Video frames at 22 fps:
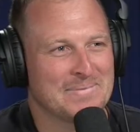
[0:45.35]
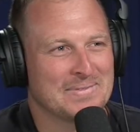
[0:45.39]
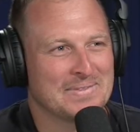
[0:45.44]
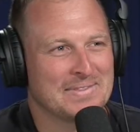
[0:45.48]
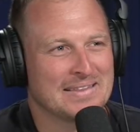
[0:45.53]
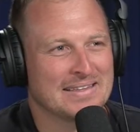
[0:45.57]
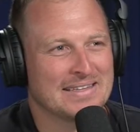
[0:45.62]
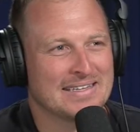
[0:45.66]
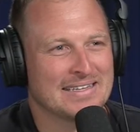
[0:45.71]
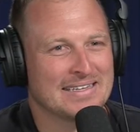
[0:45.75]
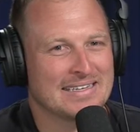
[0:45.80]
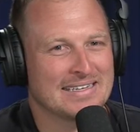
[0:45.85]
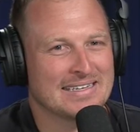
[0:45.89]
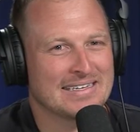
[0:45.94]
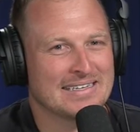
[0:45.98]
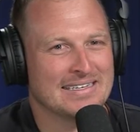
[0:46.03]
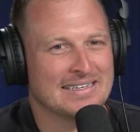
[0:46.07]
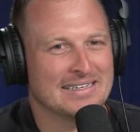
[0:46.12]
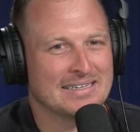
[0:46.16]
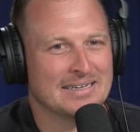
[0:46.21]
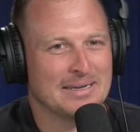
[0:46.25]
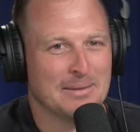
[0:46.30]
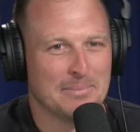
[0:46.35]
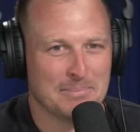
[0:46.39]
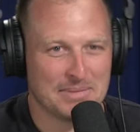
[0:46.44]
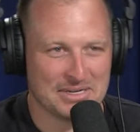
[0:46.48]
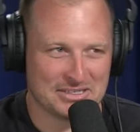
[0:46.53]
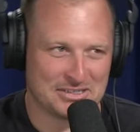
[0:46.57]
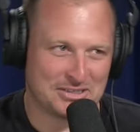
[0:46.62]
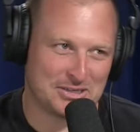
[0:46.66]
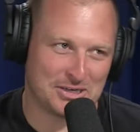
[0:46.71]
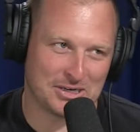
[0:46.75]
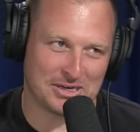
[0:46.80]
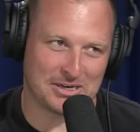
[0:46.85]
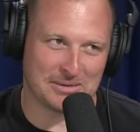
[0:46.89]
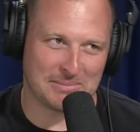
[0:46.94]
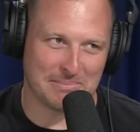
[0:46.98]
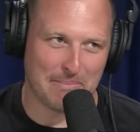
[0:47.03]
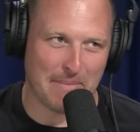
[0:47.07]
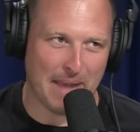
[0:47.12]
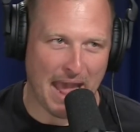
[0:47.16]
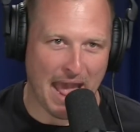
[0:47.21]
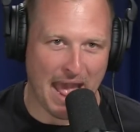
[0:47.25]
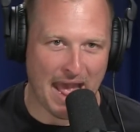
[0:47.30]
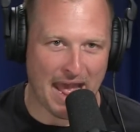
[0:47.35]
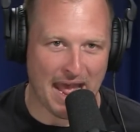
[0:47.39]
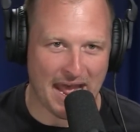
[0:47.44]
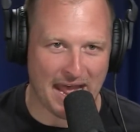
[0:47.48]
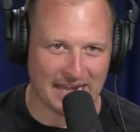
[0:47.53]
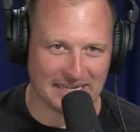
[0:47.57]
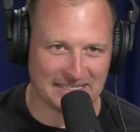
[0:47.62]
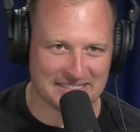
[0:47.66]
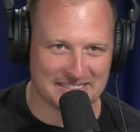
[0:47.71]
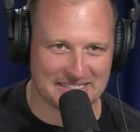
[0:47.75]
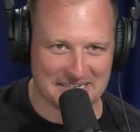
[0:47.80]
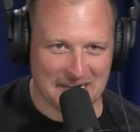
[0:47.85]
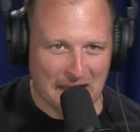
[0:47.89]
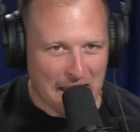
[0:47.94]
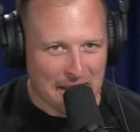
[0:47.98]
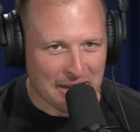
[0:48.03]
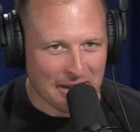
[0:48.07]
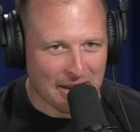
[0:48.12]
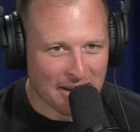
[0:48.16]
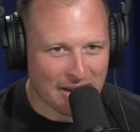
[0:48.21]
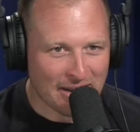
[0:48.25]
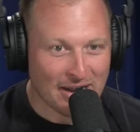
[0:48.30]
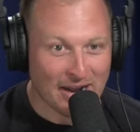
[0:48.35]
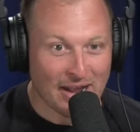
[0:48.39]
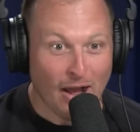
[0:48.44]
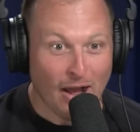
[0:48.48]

co-host. Mr. Matt Snyder.